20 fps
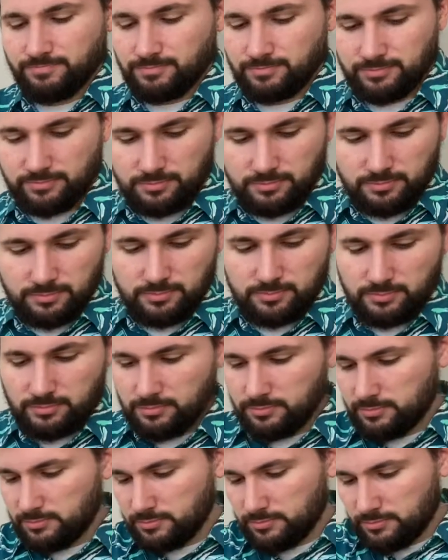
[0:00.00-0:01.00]

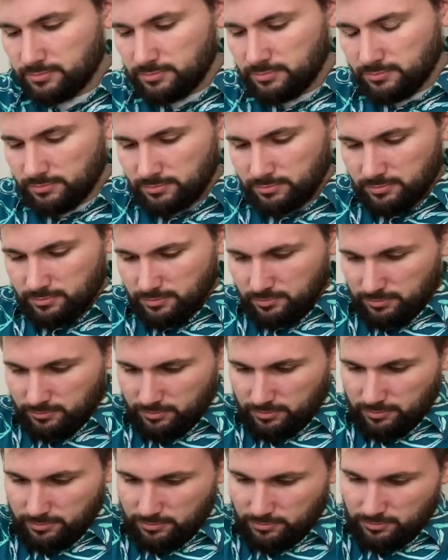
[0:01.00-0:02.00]

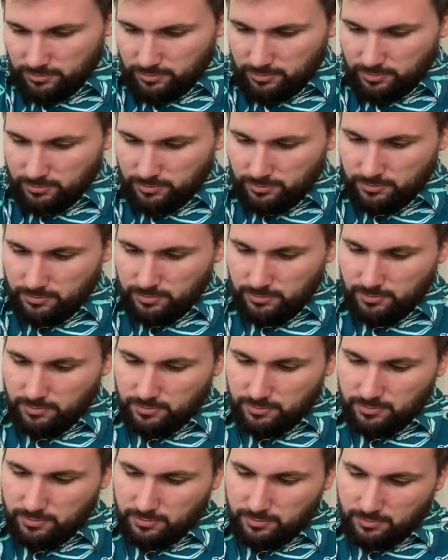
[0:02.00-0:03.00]

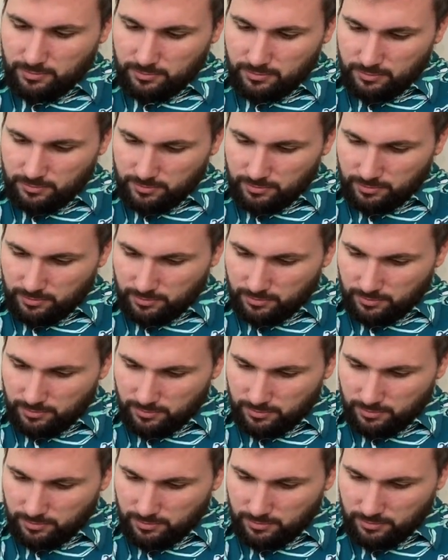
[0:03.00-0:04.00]

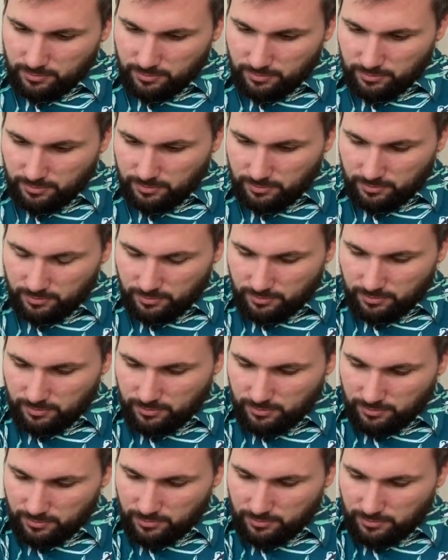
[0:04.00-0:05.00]
Nothing is said.